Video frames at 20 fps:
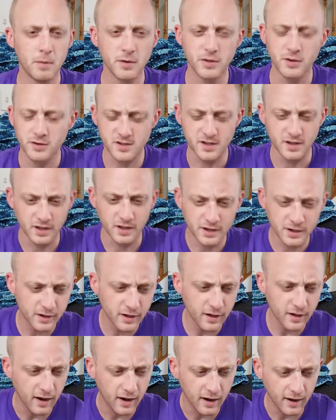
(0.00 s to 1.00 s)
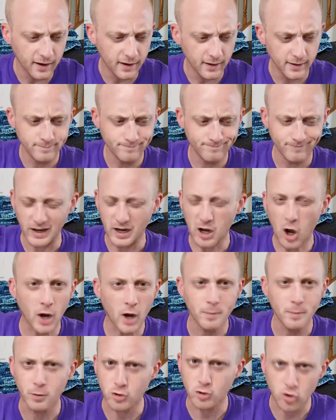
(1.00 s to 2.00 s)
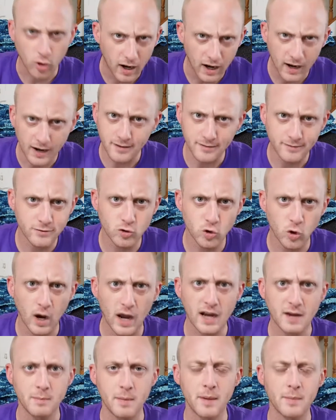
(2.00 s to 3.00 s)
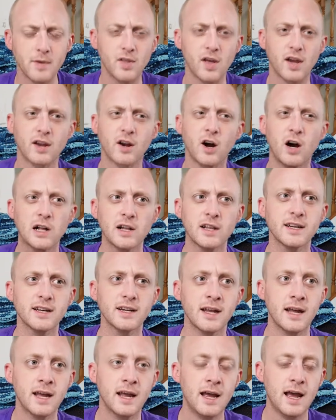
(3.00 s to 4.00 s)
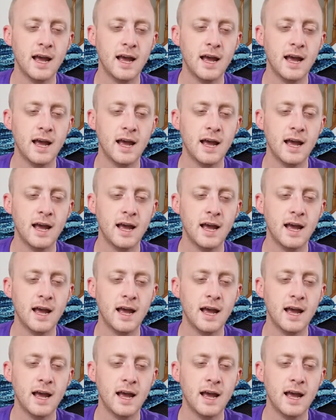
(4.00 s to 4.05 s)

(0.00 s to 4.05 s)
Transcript: But there's a little like hyperdrive track, maybe they call it,